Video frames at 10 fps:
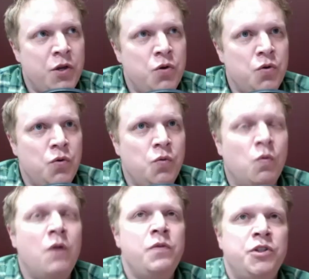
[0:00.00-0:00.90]

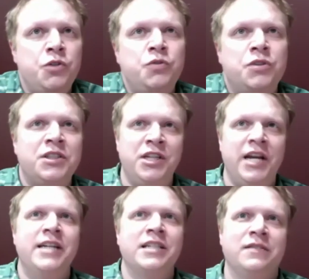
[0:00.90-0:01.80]
would you
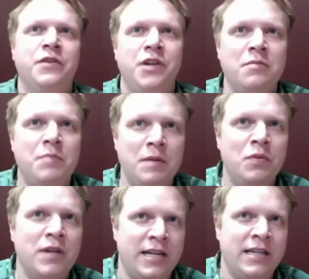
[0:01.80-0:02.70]
suggest for young
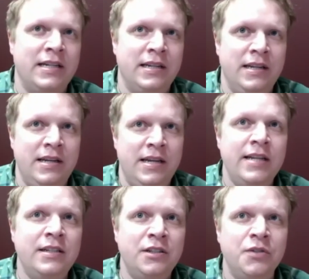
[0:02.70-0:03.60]
people getting
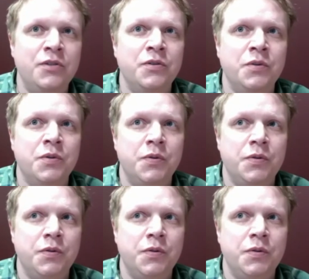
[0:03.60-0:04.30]
into